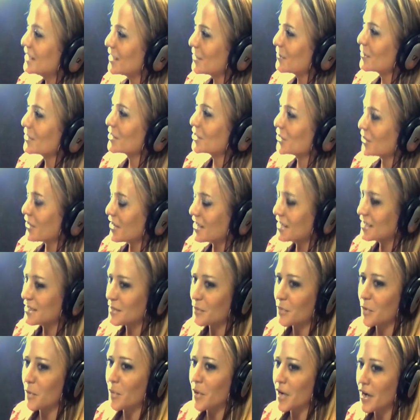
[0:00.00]
they were trying
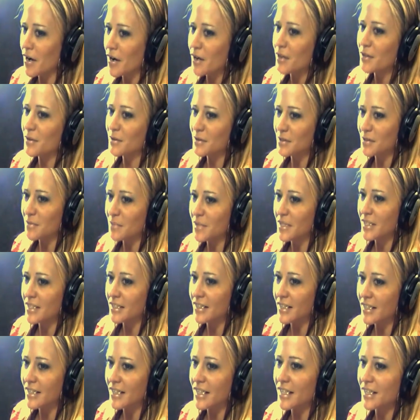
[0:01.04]
to prepare you to be
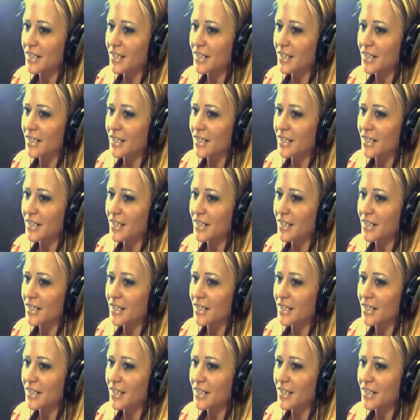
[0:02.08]
like